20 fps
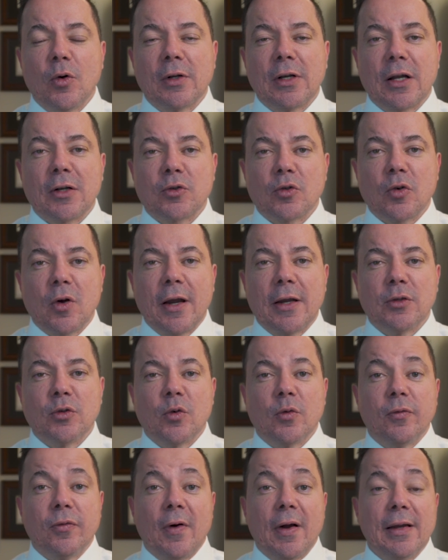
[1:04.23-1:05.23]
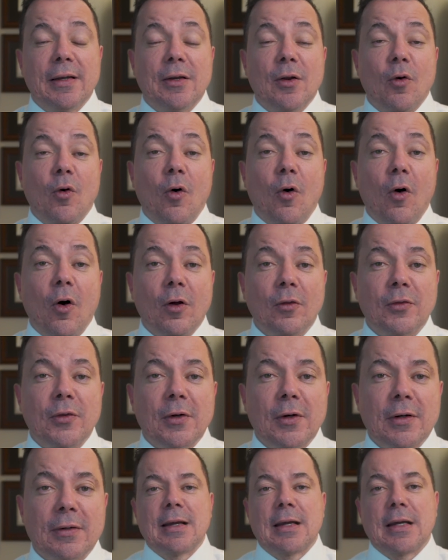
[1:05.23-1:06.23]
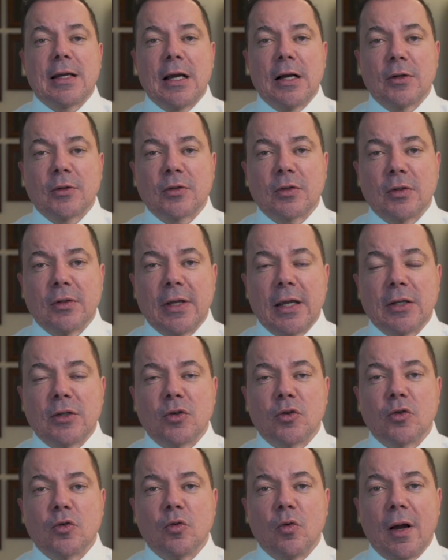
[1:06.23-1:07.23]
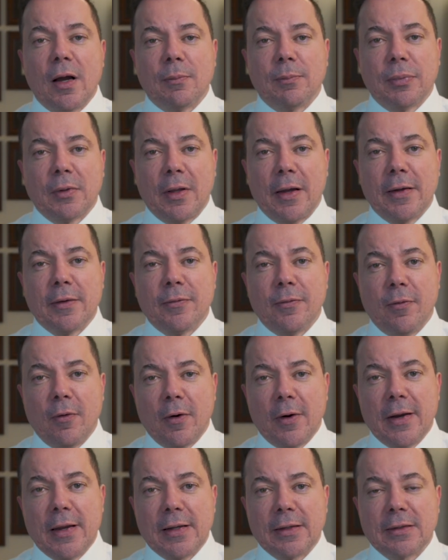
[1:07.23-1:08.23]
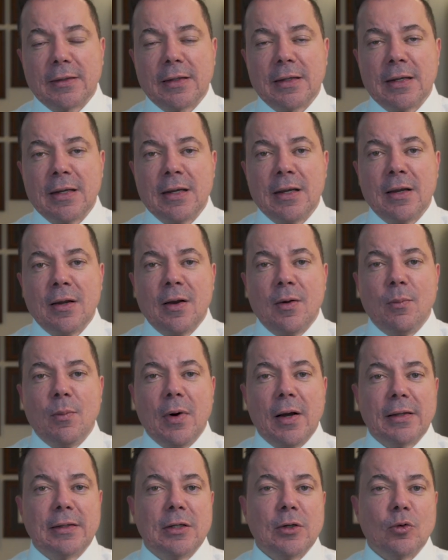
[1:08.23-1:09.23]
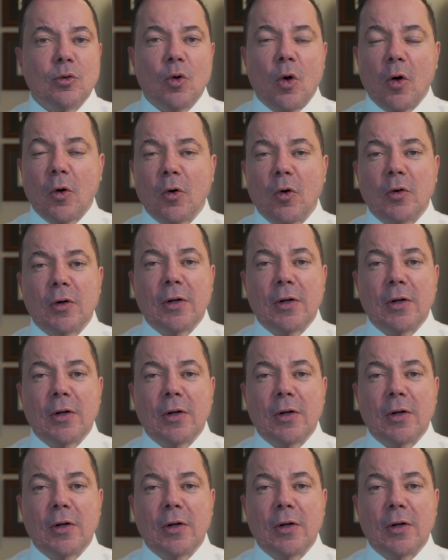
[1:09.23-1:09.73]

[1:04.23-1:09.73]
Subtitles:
to try to find other consulates to apply for it. But you're not going